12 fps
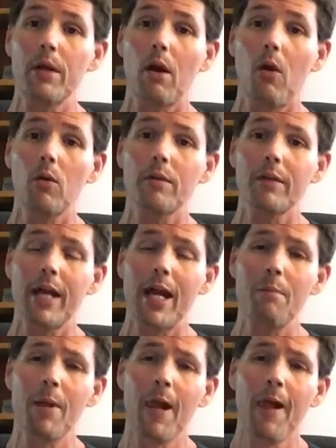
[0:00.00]
all the
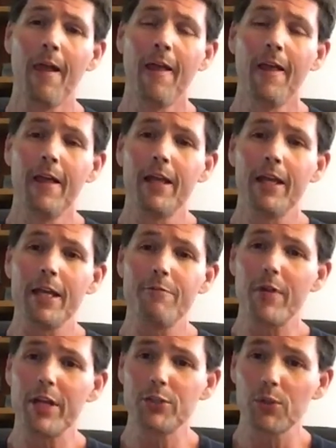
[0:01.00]
time. He
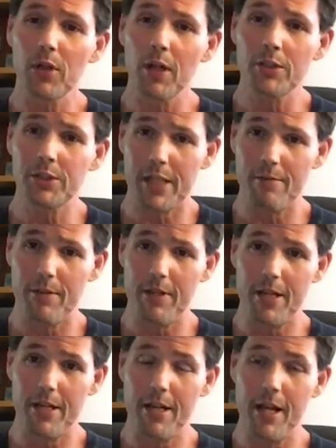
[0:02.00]
feeds her lunch even
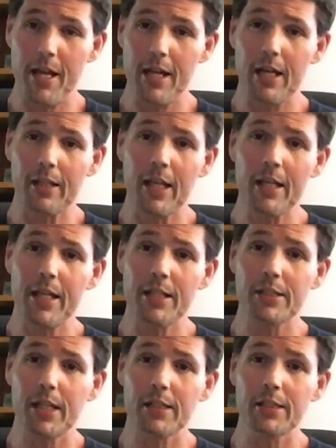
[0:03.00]
that day. And I think he
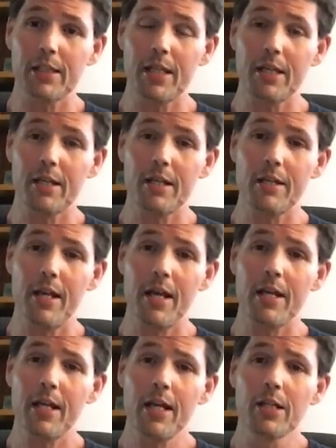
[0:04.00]
says at the end of the
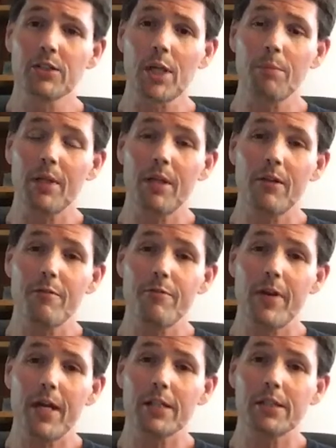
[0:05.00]
day, something to the
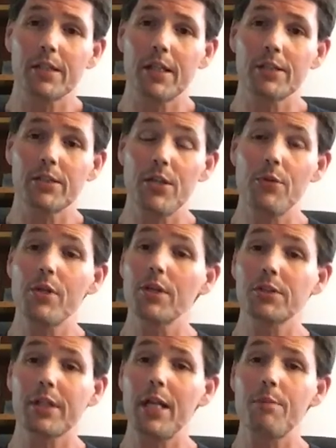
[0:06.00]
effect says, you
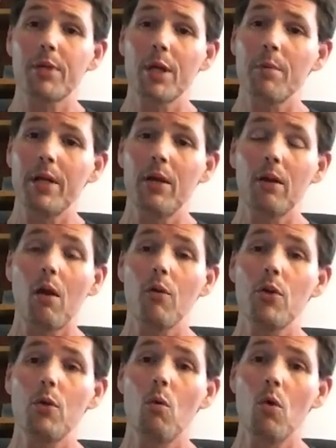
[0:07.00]
just keep coming here all
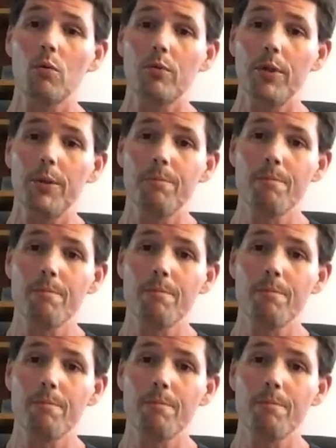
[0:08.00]
you want to.